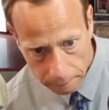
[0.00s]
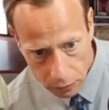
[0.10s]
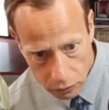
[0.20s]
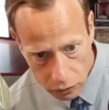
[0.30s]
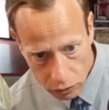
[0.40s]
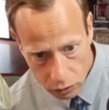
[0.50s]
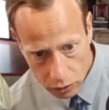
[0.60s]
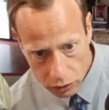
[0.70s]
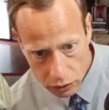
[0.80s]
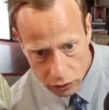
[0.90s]

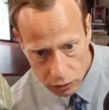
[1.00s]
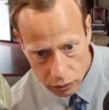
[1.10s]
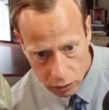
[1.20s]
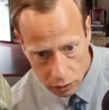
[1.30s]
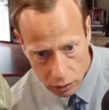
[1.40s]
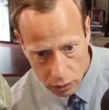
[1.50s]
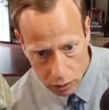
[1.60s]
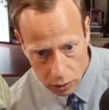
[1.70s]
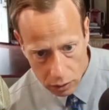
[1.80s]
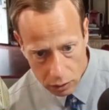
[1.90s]
Source.
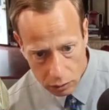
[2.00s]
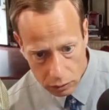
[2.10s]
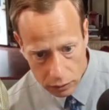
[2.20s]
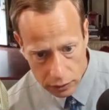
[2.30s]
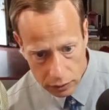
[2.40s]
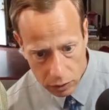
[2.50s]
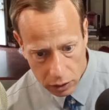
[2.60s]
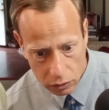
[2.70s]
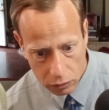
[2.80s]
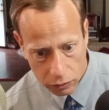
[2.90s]
Let's make a
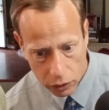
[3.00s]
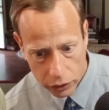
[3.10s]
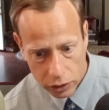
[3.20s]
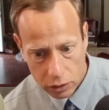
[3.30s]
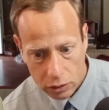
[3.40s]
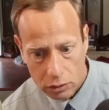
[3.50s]
new folder,